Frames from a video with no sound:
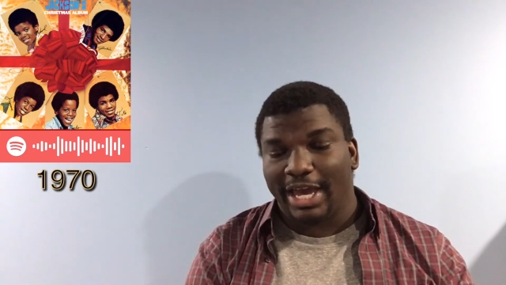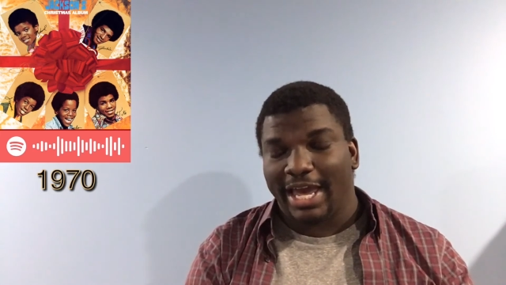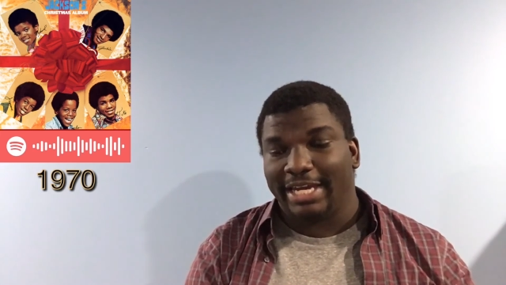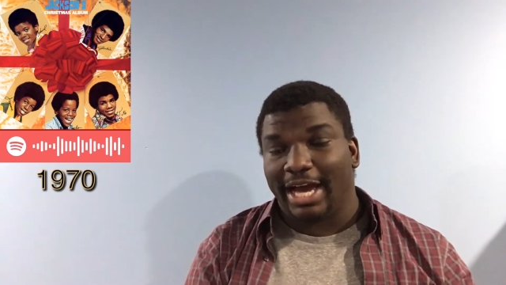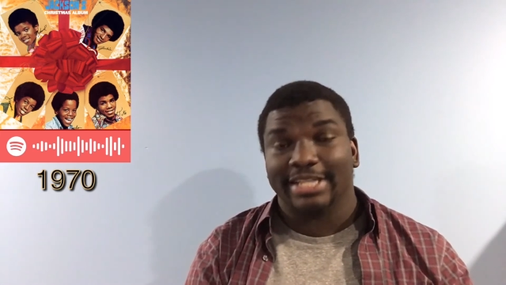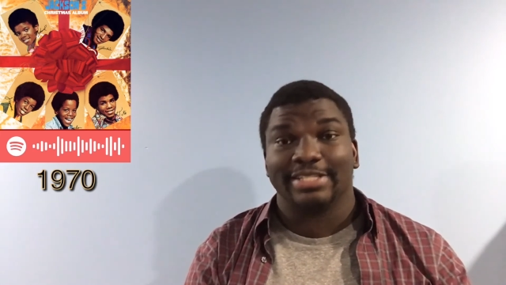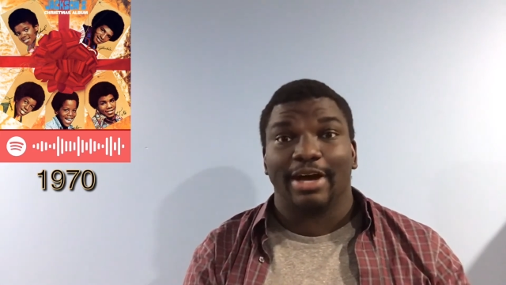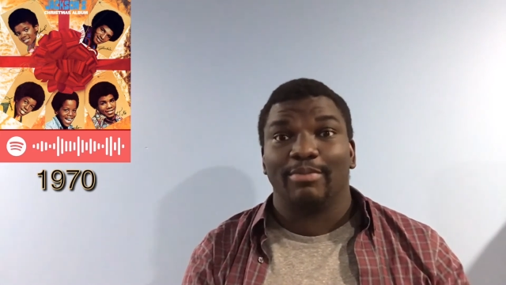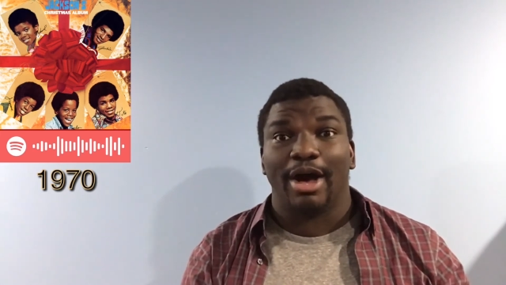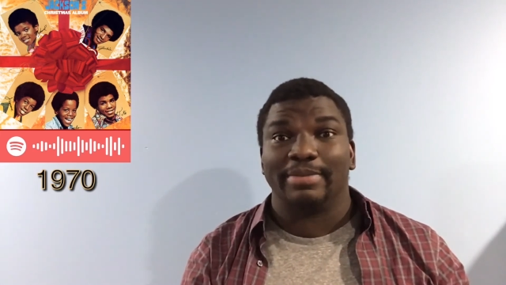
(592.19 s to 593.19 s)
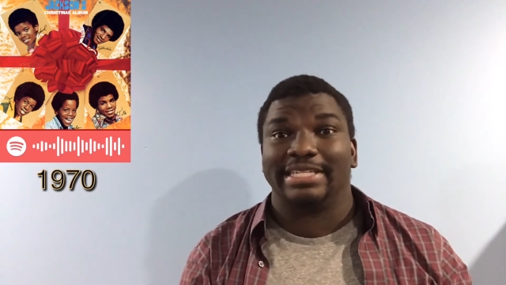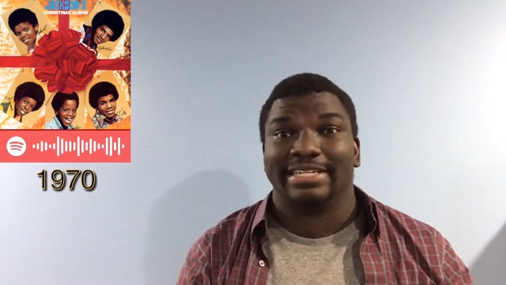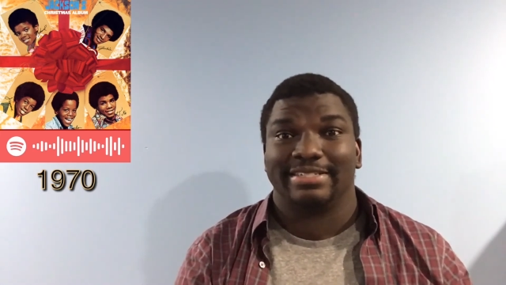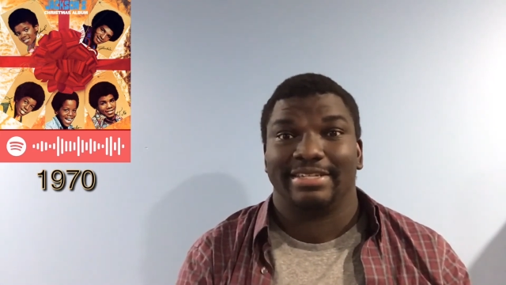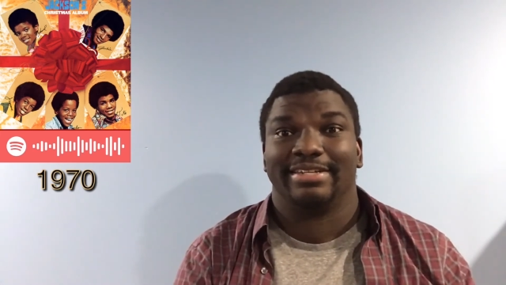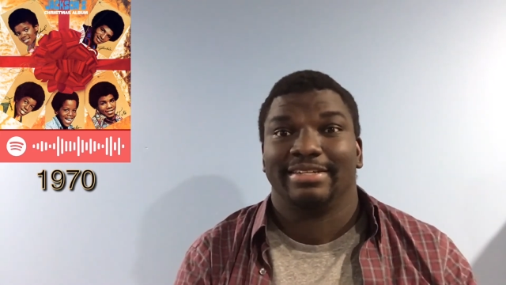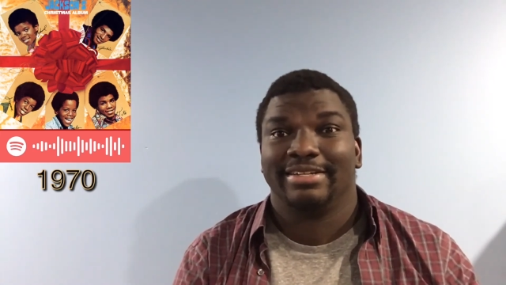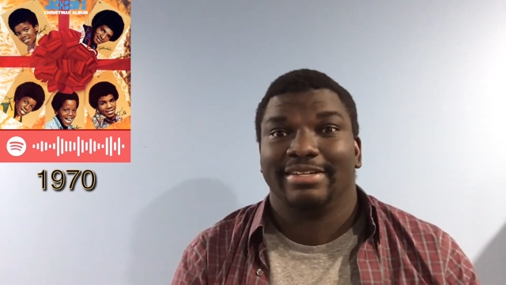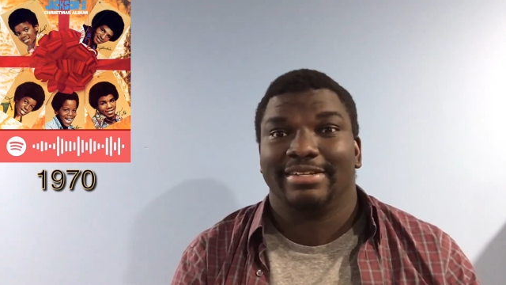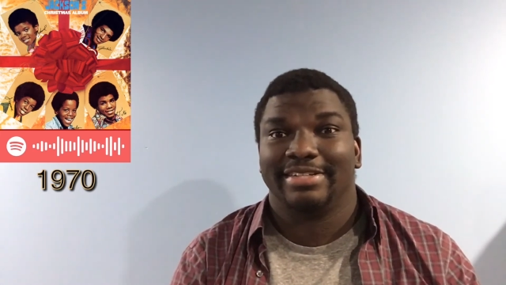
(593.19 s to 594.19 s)
and I Saw Mommy Kissing
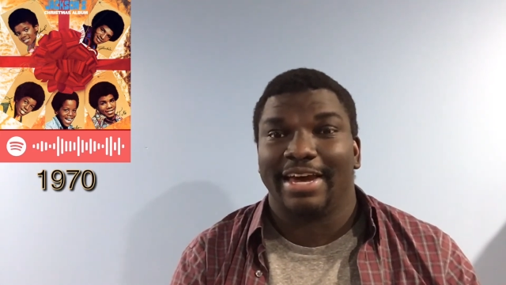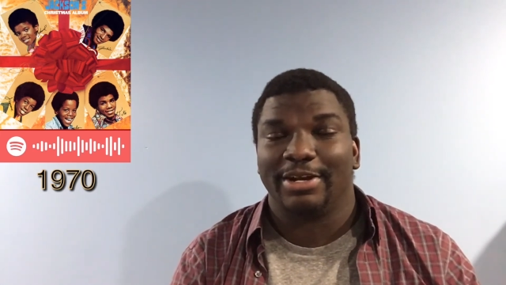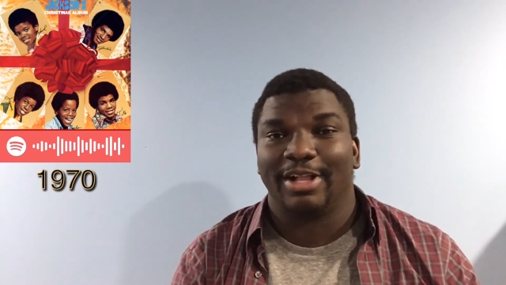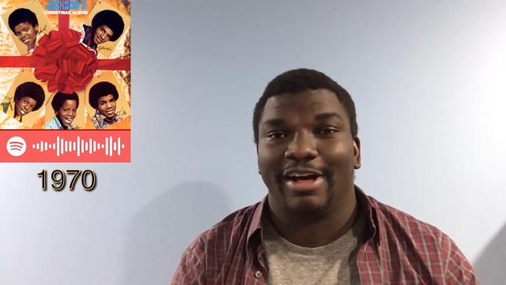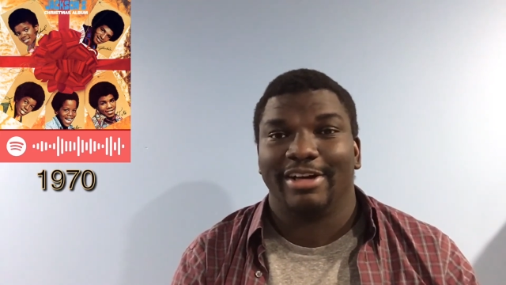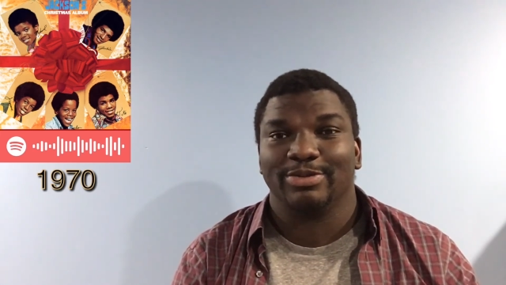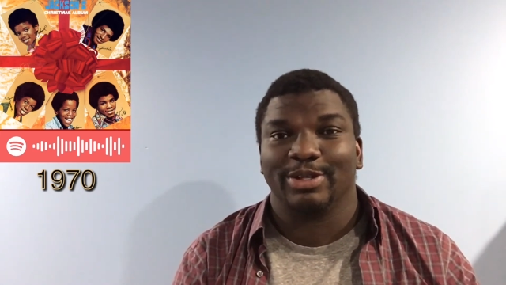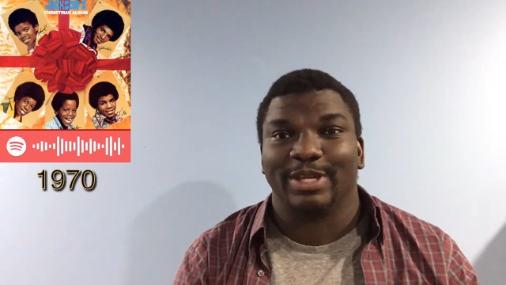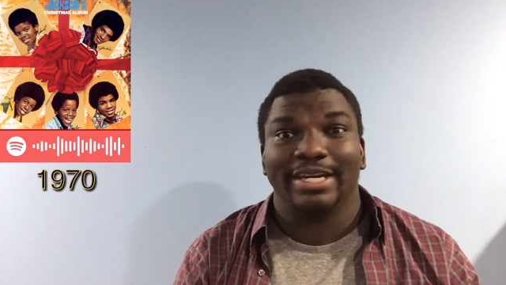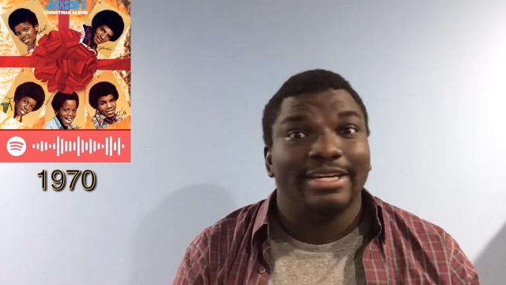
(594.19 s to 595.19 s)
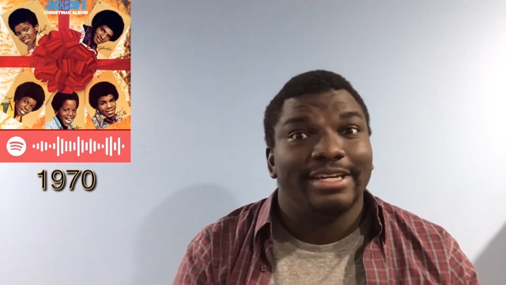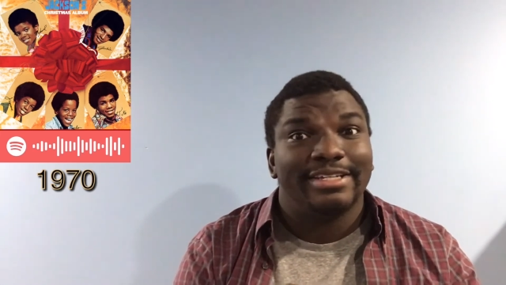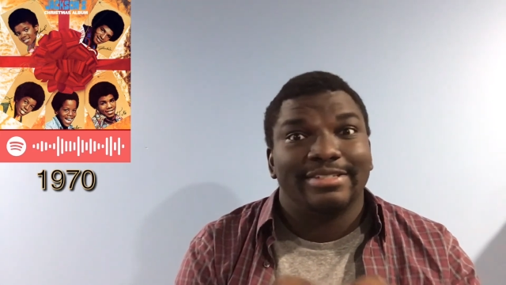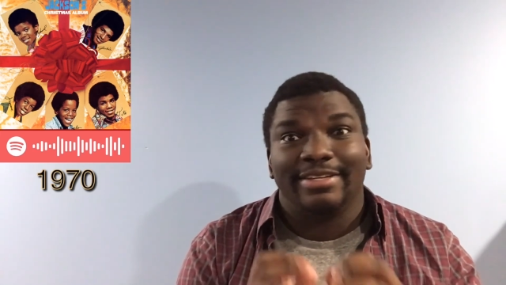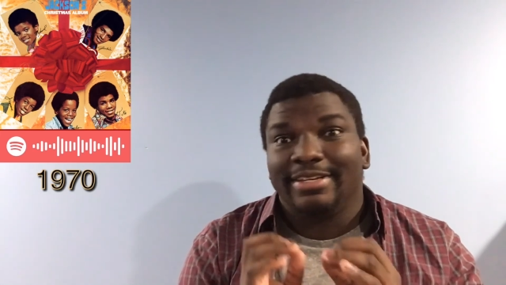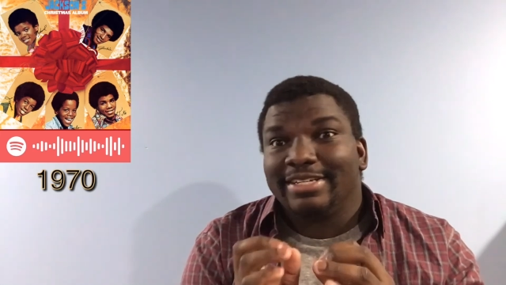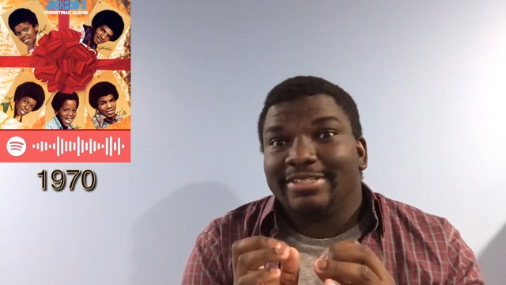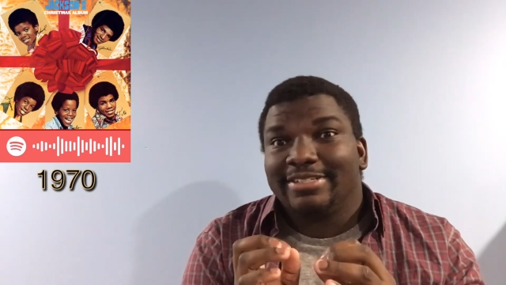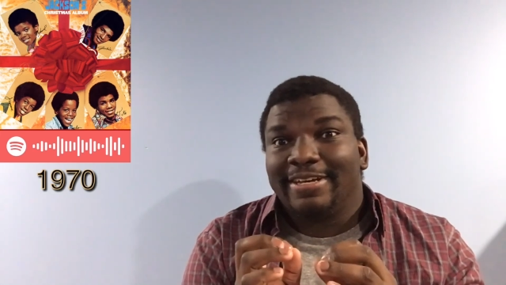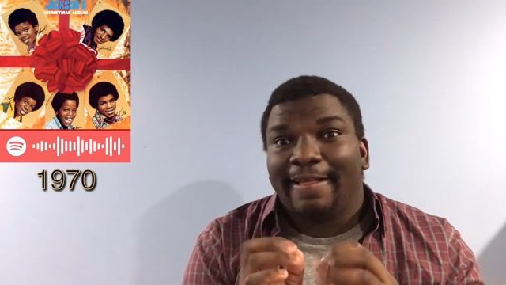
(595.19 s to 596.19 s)
Santa Claus with the
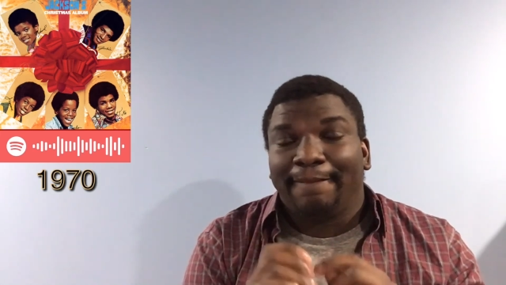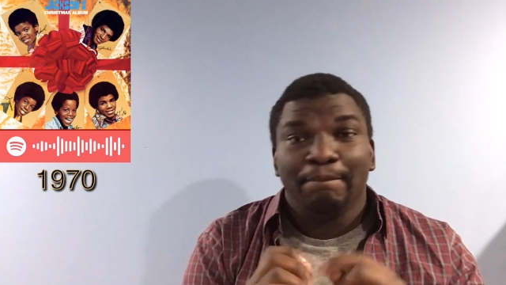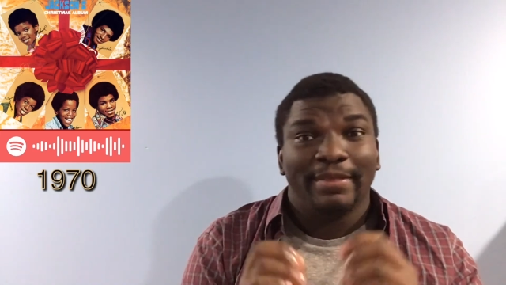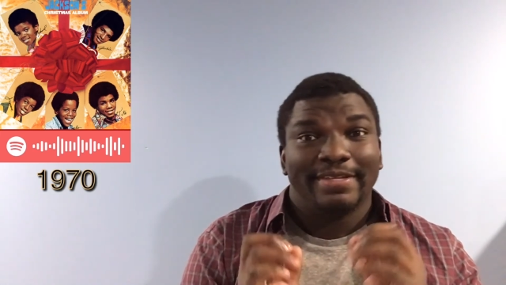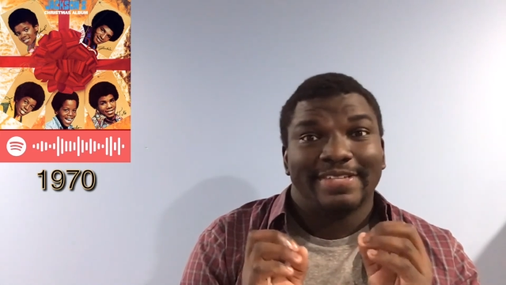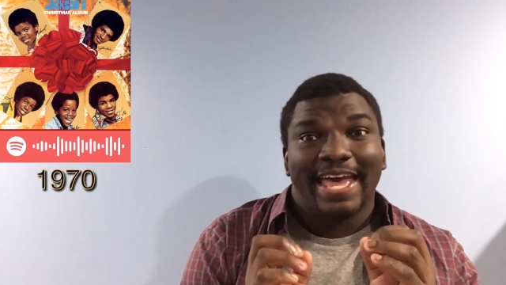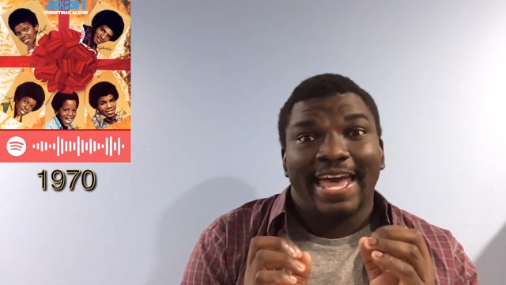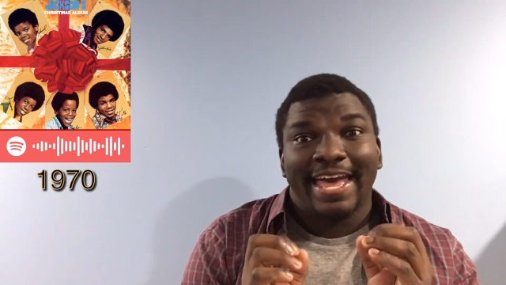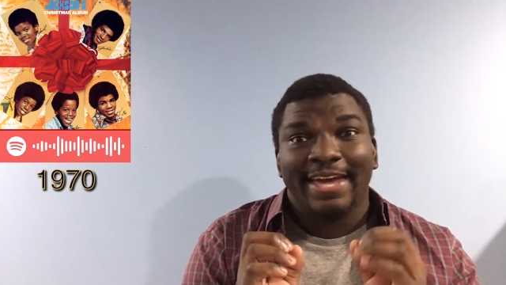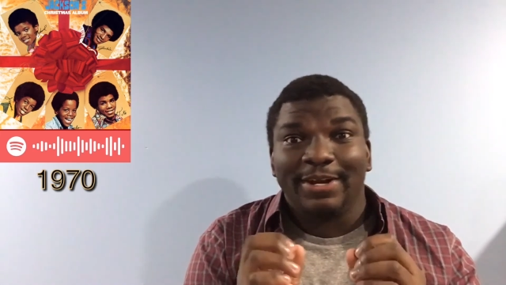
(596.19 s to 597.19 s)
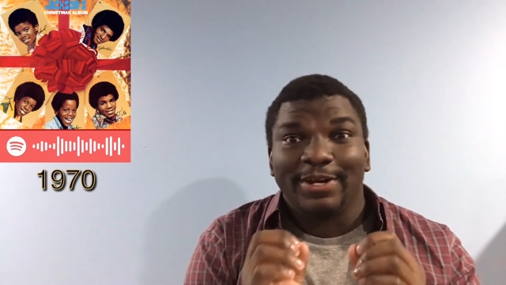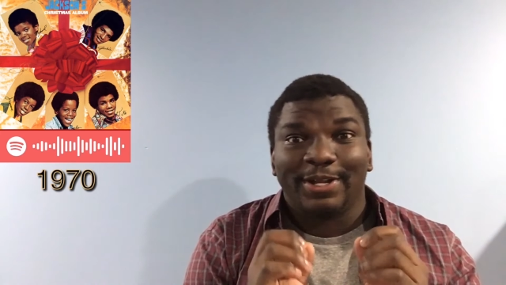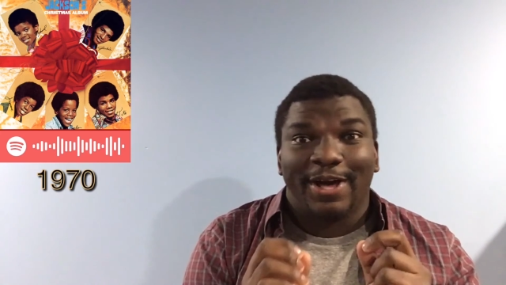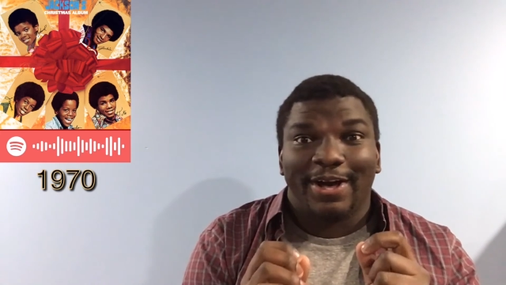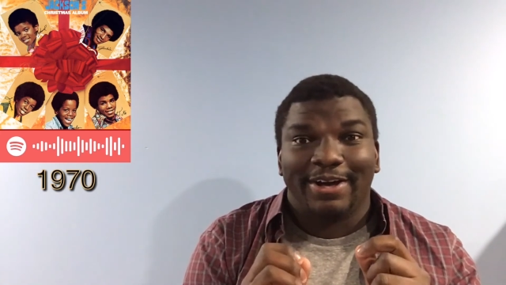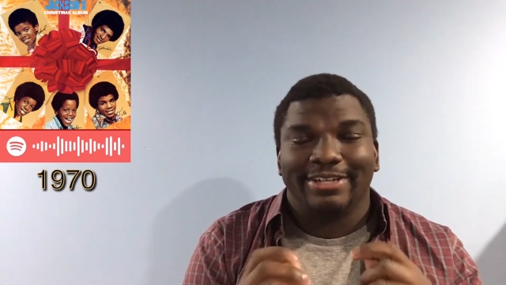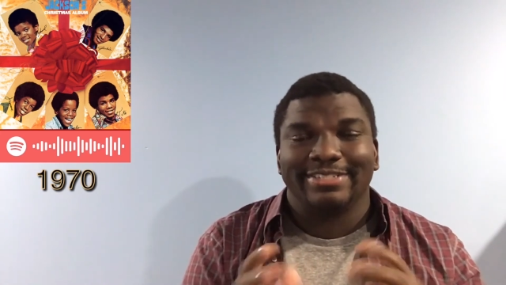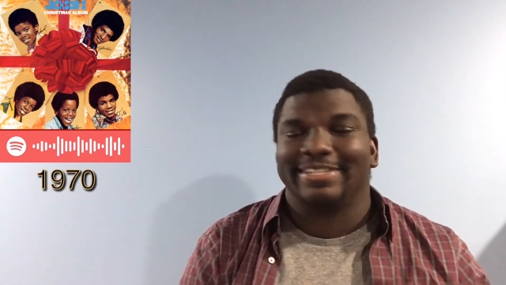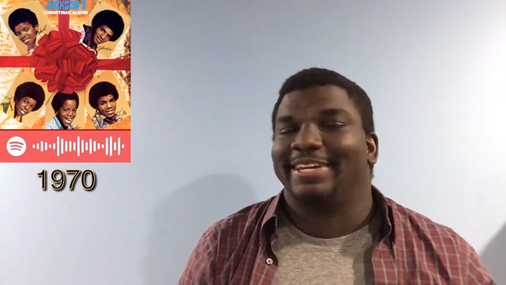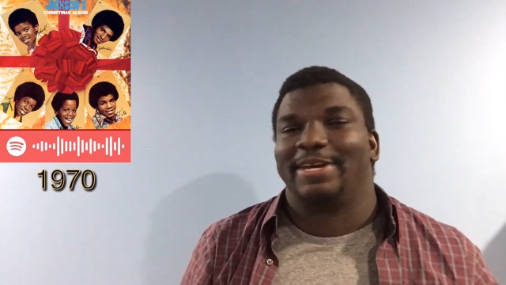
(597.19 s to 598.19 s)
kissing Santa Claus.
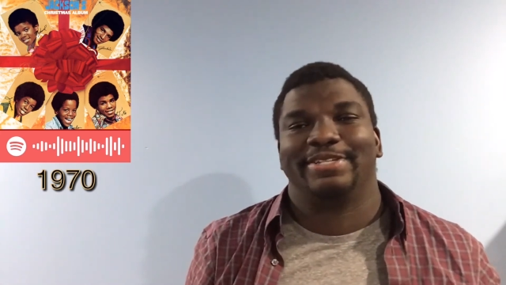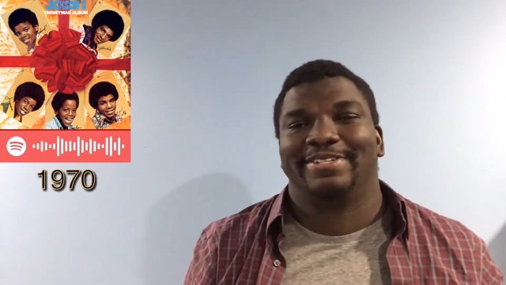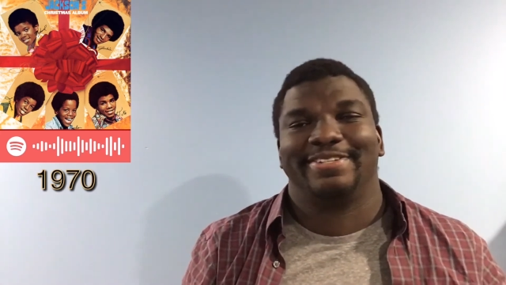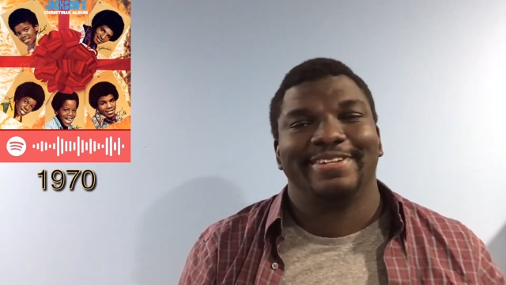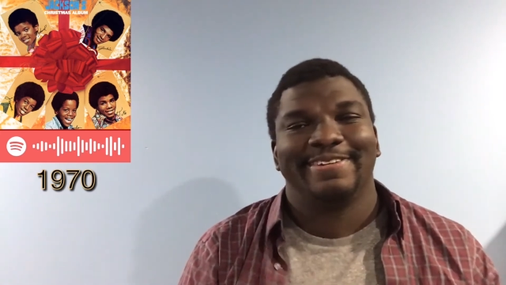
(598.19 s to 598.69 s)
Like, it's